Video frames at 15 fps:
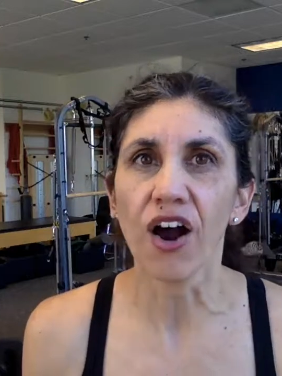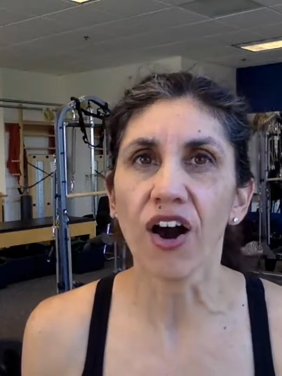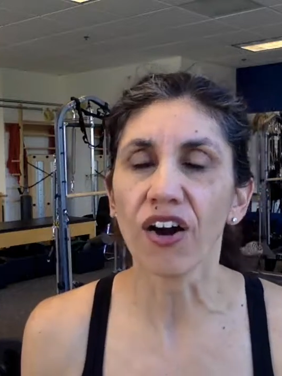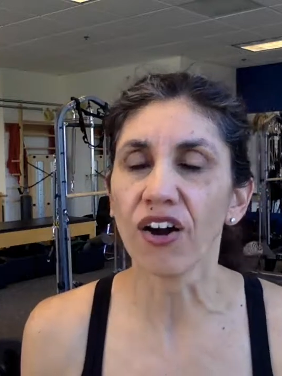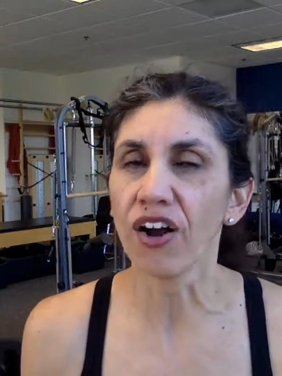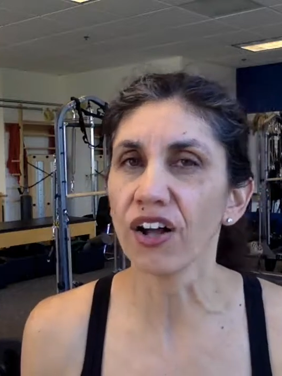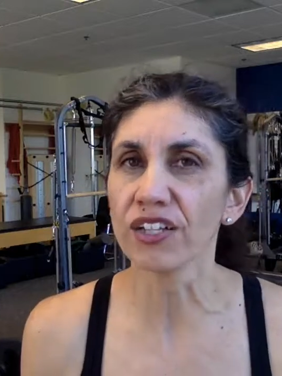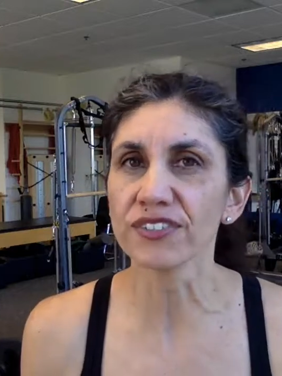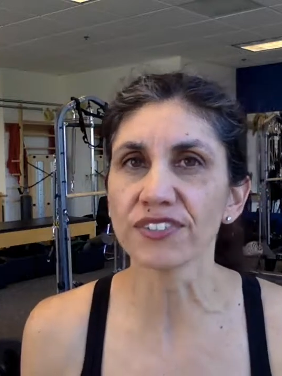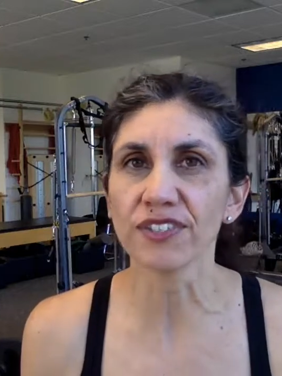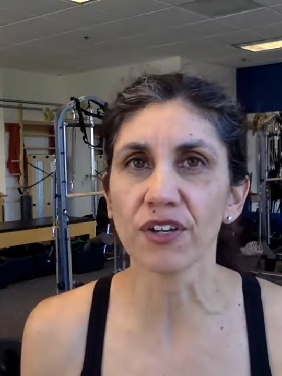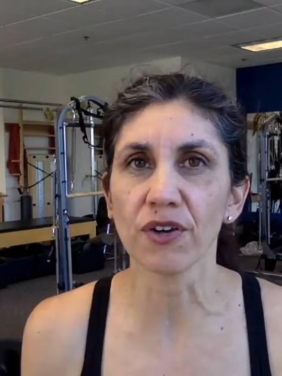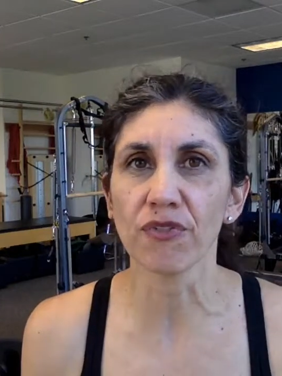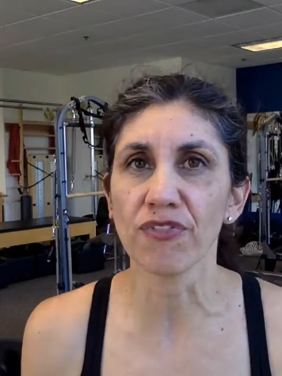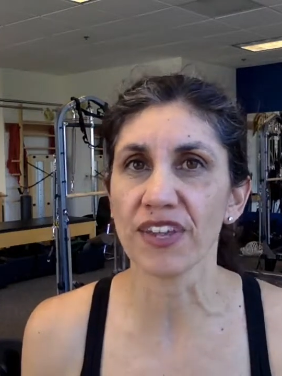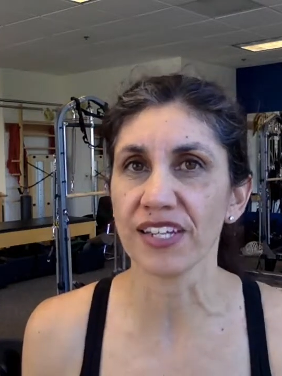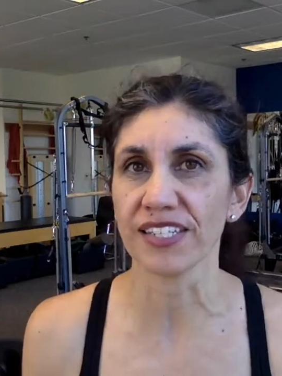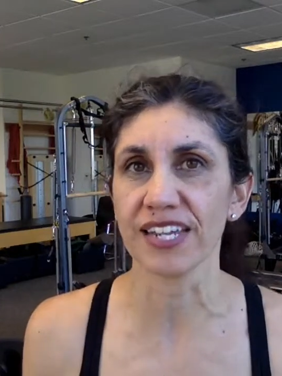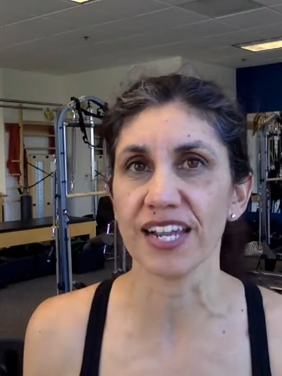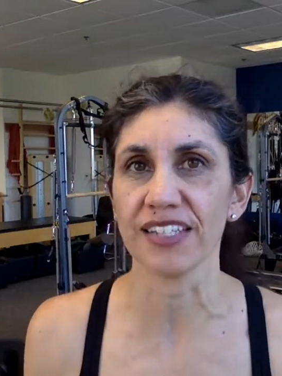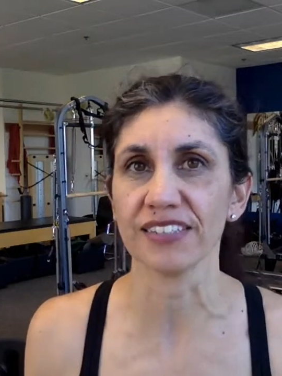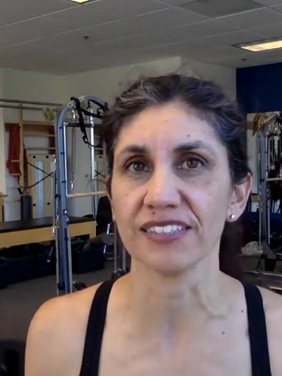are also
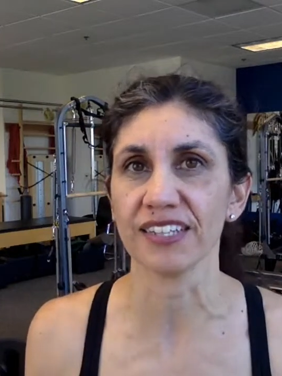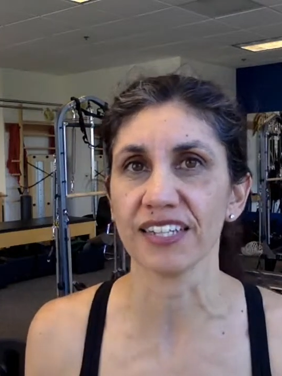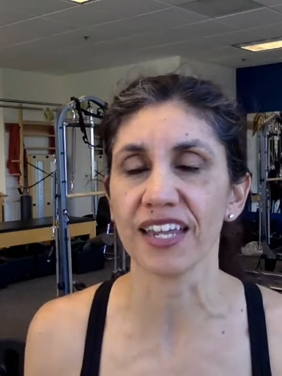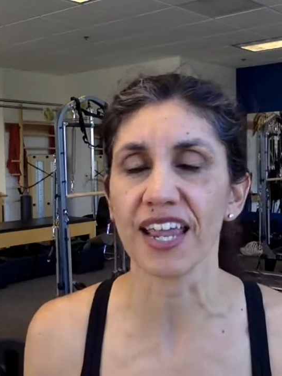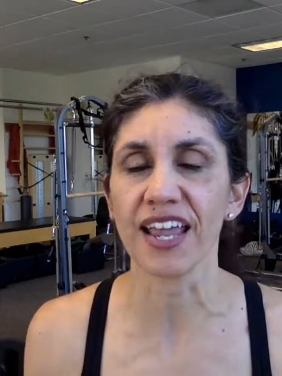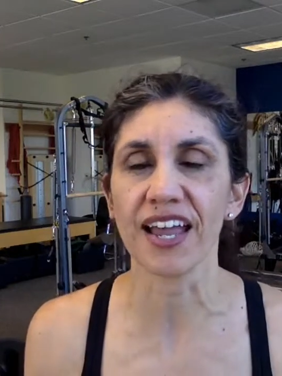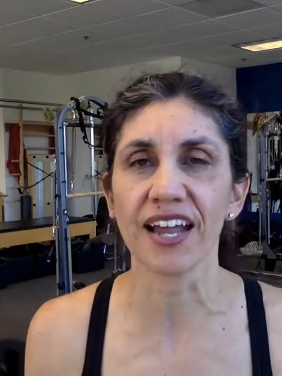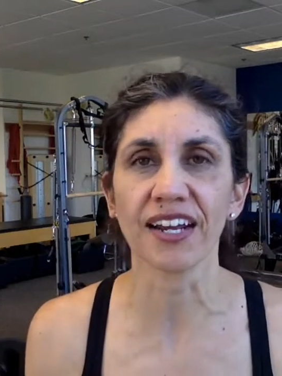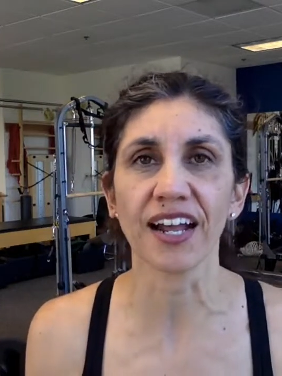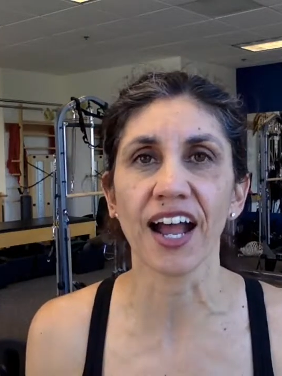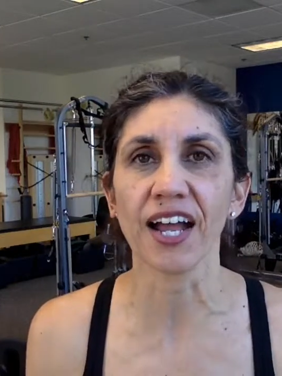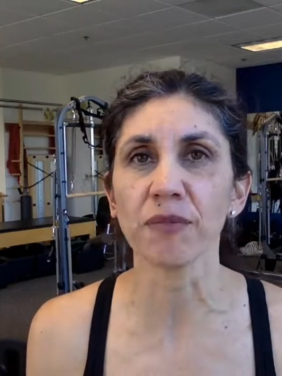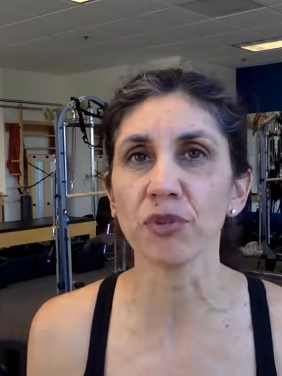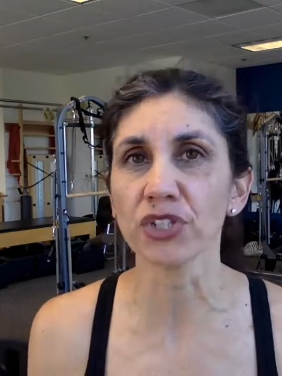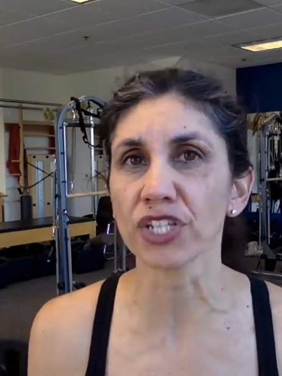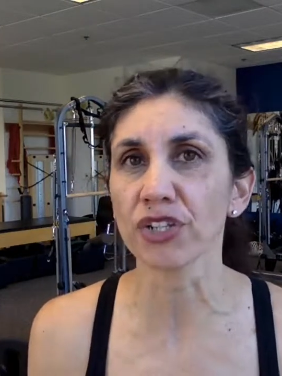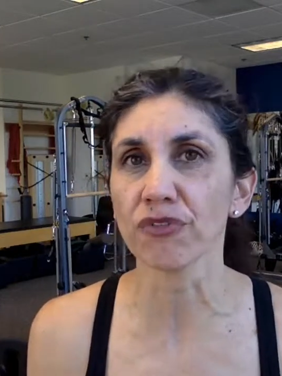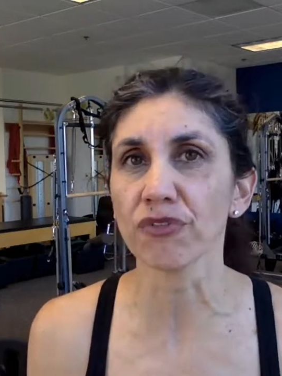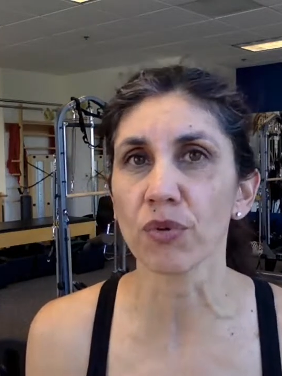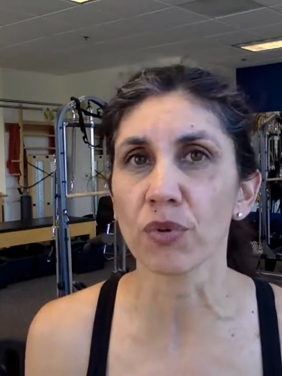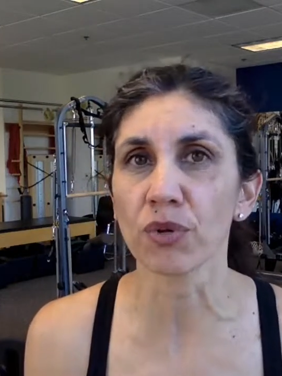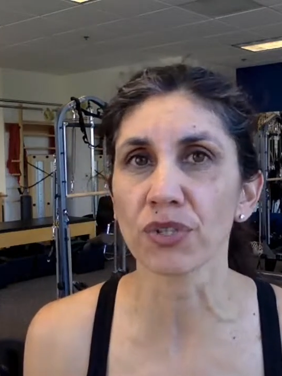fantastic, and I'm looking
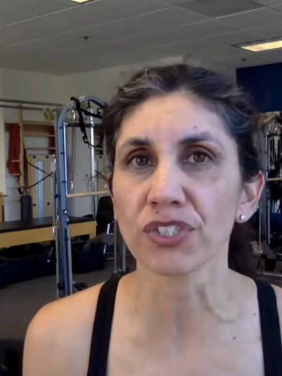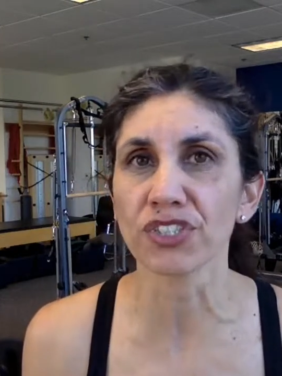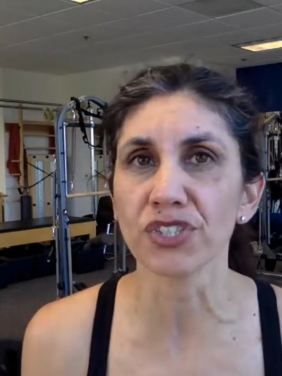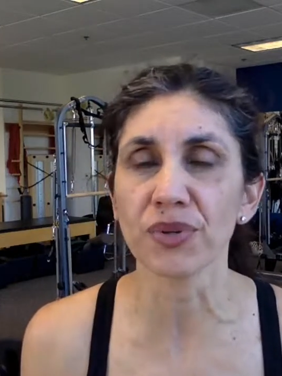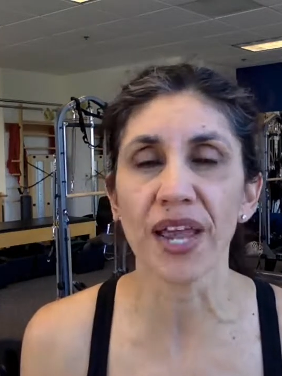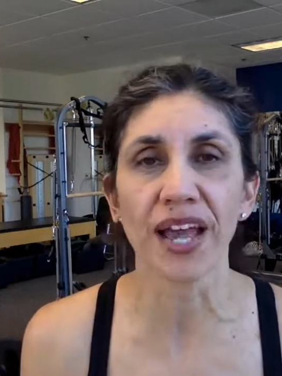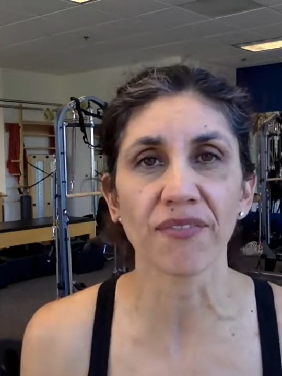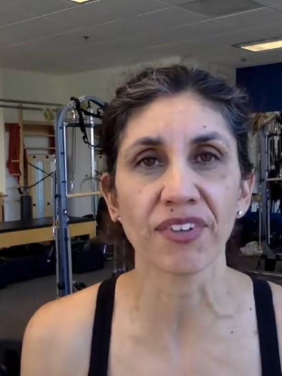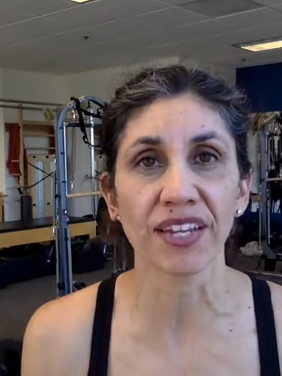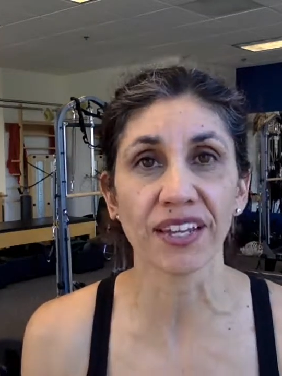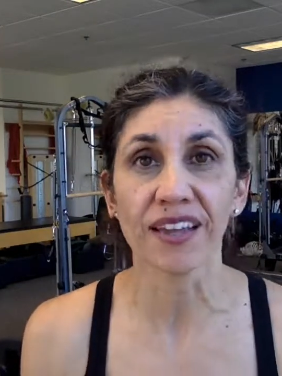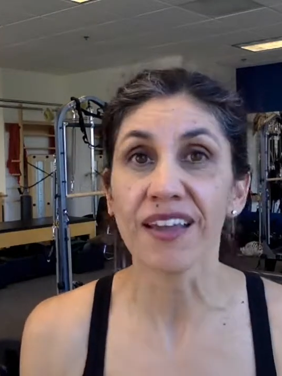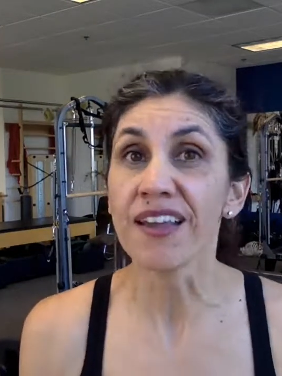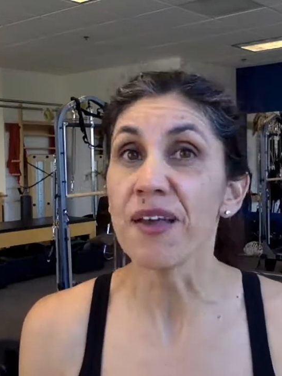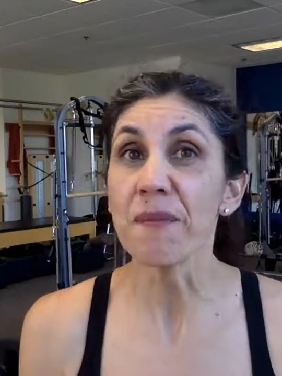forward to having